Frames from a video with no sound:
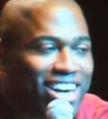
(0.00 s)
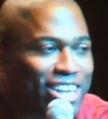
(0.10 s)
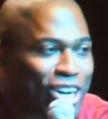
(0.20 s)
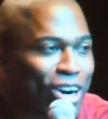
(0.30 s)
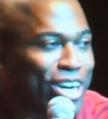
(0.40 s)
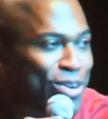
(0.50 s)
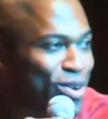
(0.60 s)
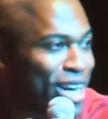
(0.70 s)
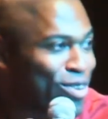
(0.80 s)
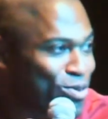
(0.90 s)
Y'all get
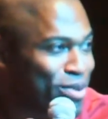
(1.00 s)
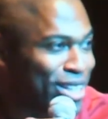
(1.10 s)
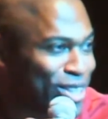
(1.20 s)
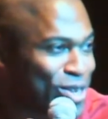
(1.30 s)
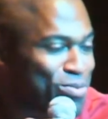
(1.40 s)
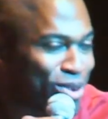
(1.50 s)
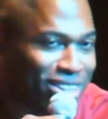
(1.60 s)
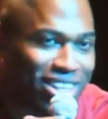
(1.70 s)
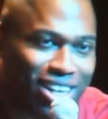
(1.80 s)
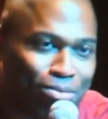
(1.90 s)
ready for my little
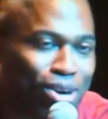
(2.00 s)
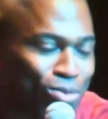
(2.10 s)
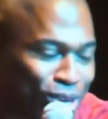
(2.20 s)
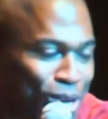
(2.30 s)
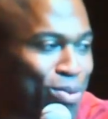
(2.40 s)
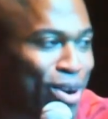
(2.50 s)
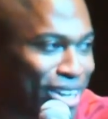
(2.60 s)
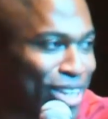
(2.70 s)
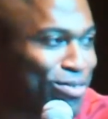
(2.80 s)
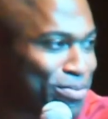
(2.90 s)
brother. I'm really
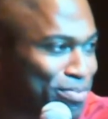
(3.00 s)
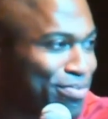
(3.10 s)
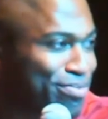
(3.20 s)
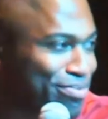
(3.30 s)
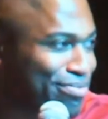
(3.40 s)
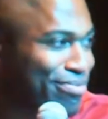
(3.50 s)
proud of him.